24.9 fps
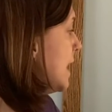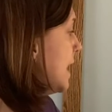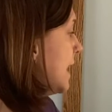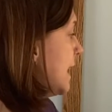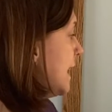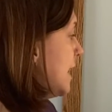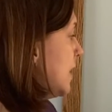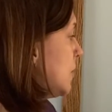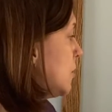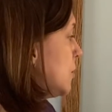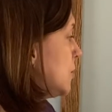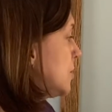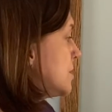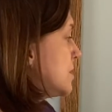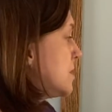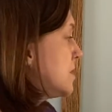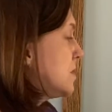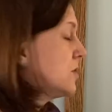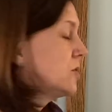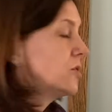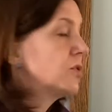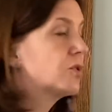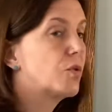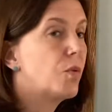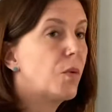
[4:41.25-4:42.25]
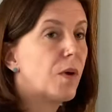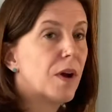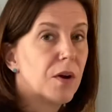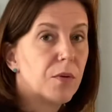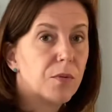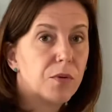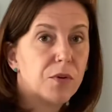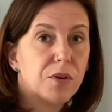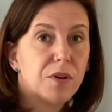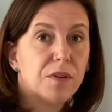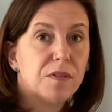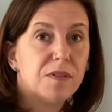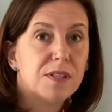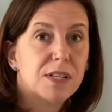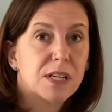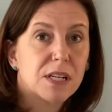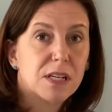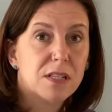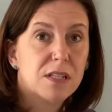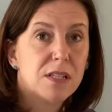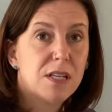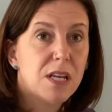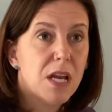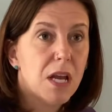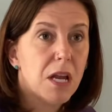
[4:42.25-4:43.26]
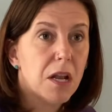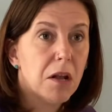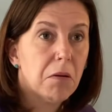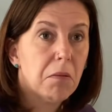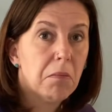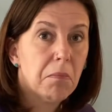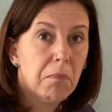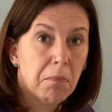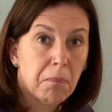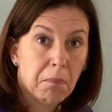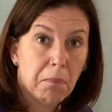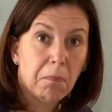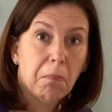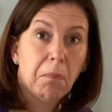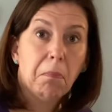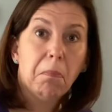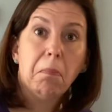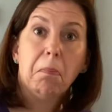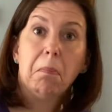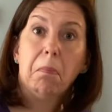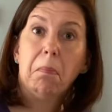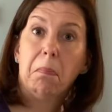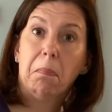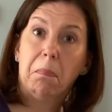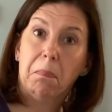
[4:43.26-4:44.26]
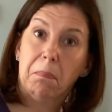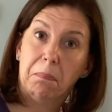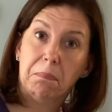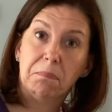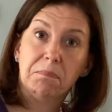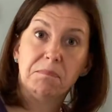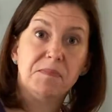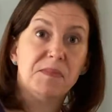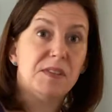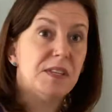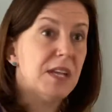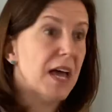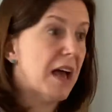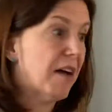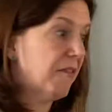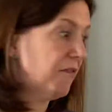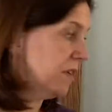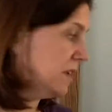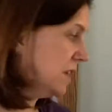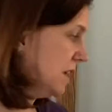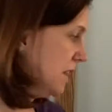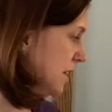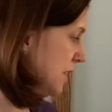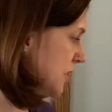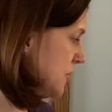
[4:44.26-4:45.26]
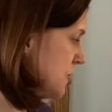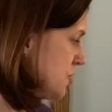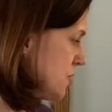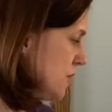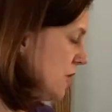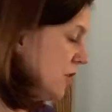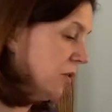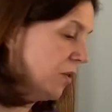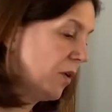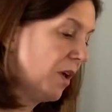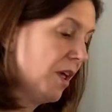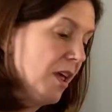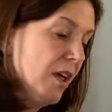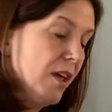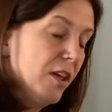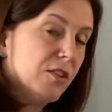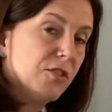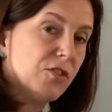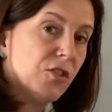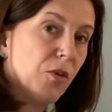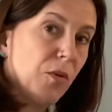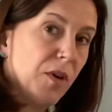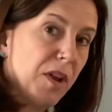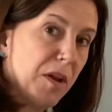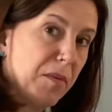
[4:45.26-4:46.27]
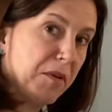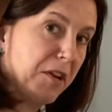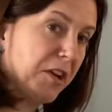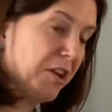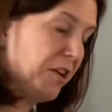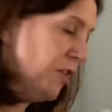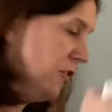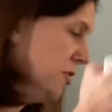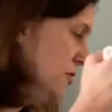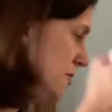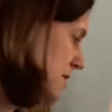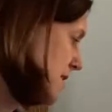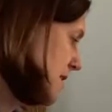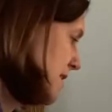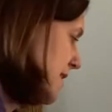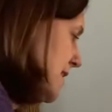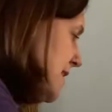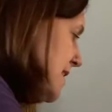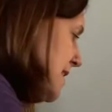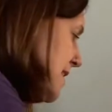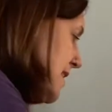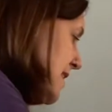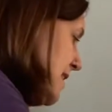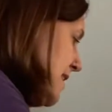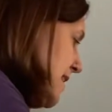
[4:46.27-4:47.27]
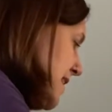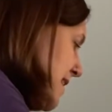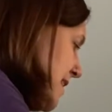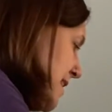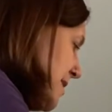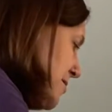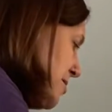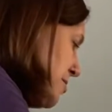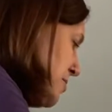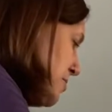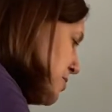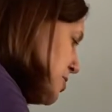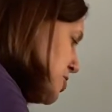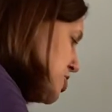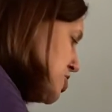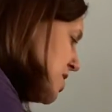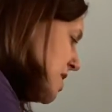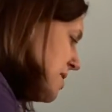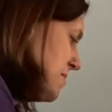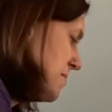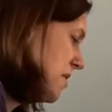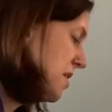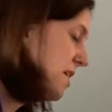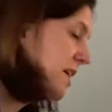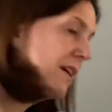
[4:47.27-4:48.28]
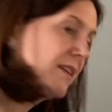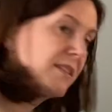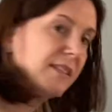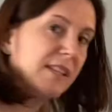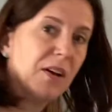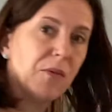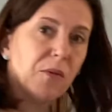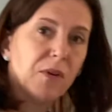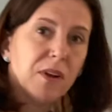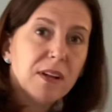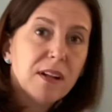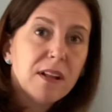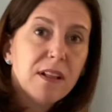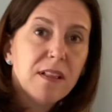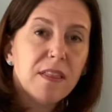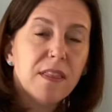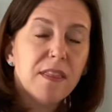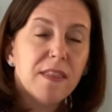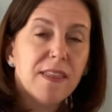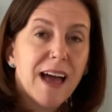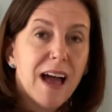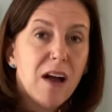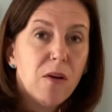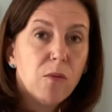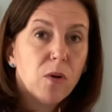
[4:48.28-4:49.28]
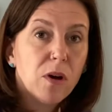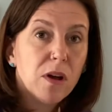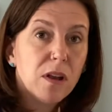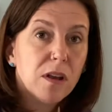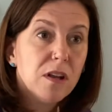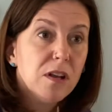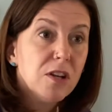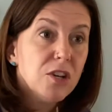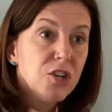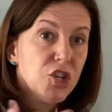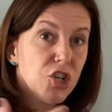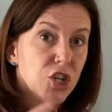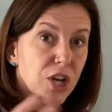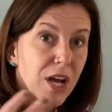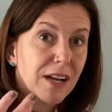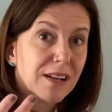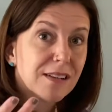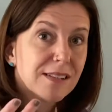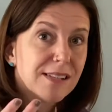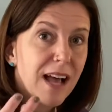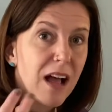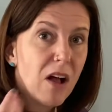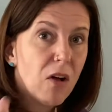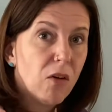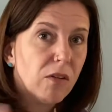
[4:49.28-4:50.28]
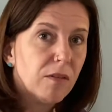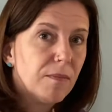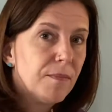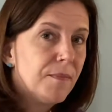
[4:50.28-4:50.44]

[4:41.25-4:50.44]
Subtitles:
equals the square root of 16. Definitely true. So what I'm going to do, I'm going to put a check mark next to that one. That one checks out.